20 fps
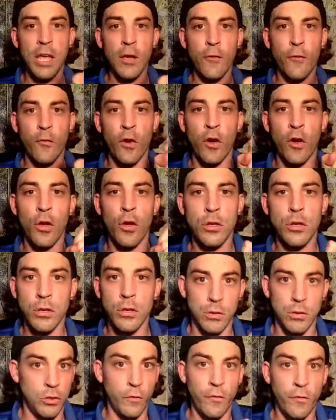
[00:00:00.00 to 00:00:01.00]
if
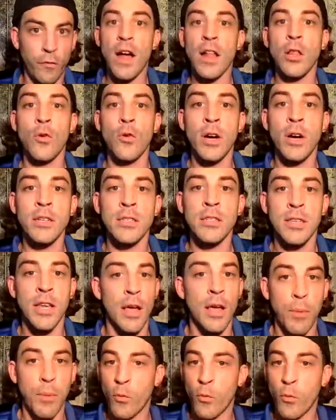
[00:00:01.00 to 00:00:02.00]
you follow us,
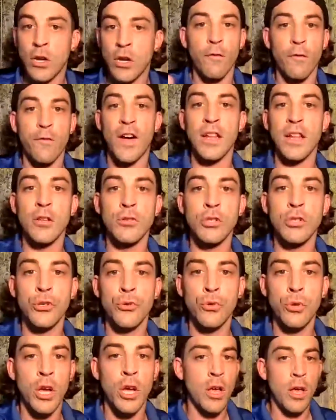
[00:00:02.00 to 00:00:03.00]
but we don't follow
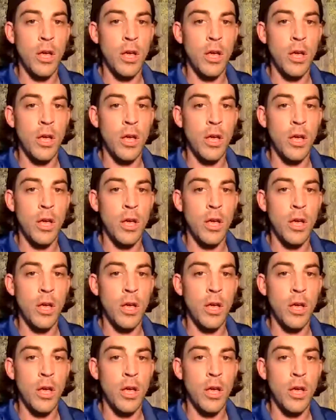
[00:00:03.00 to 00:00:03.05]
you,